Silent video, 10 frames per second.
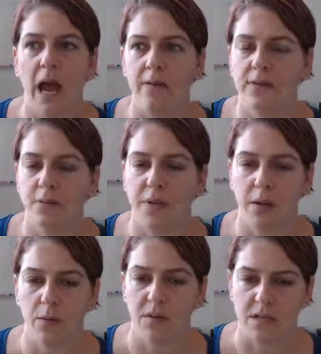have
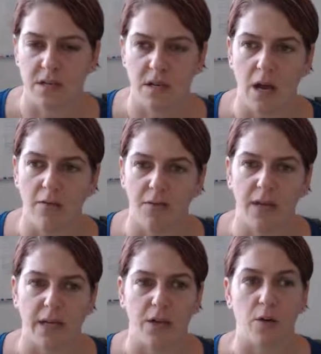some play with this and
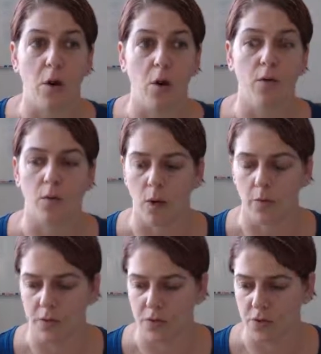not feel like you're
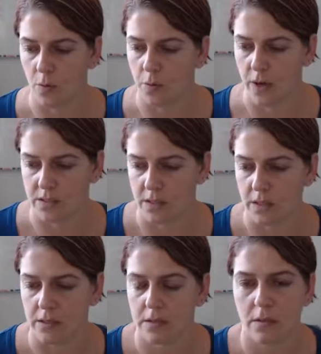overwhelmed in this whole
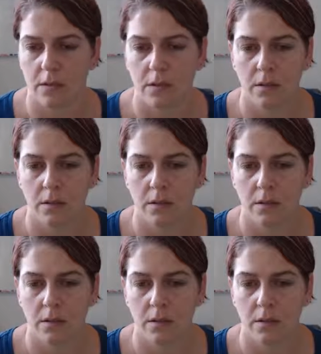process.